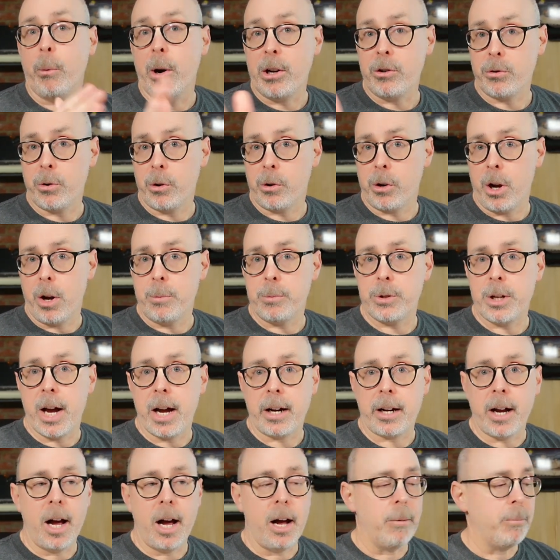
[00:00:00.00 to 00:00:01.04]

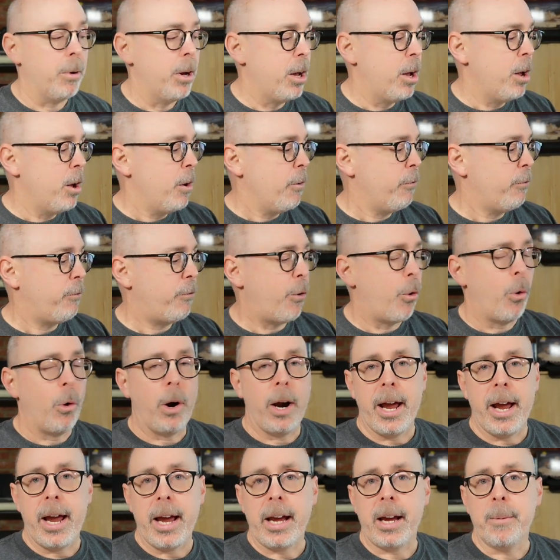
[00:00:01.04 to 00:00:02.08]
retrocombs.com
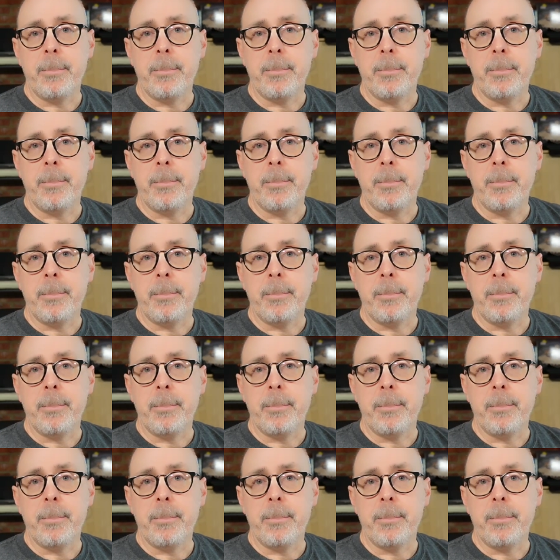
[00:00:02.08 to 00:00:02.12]
for a